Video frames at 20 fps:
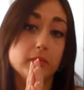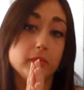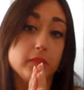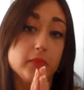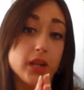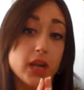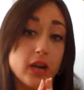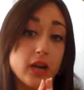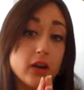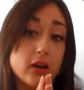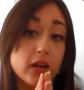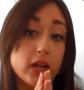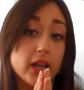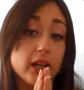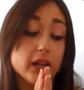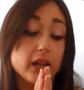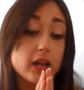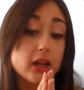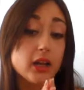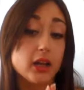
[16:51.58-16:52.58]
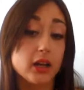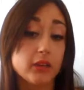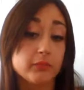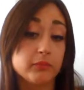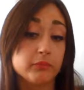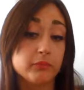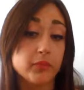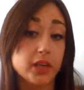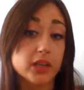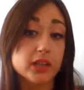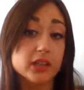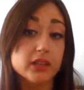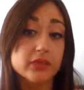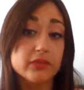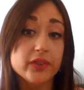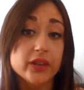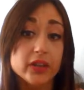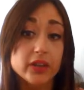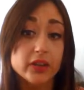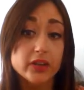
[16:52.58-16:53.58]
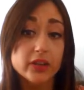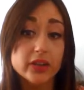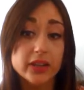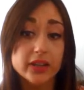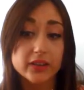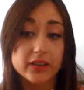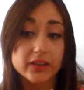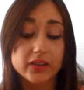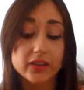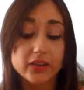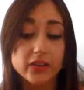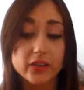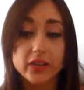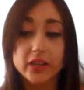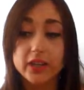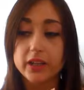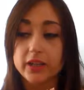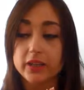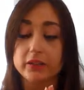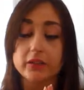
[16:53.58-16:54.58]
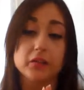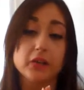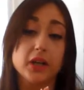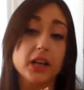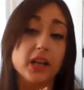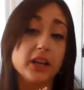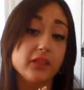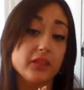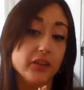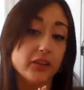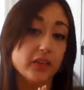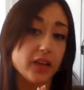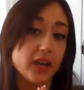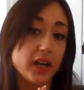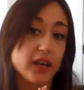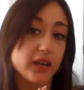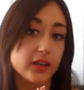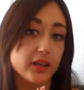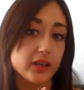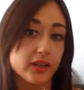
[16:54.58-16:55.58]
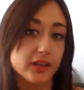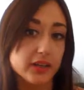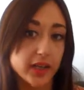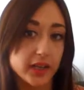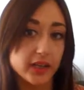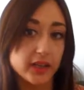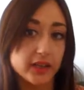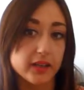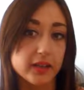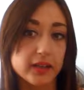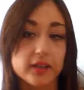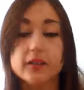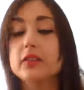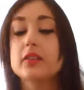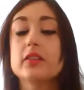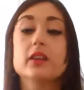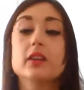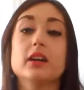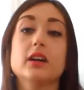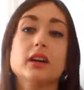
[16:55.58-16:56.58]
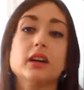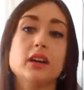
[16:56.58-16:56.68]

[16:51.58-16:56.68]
Now, and another thing that you can see when I translated the sentence,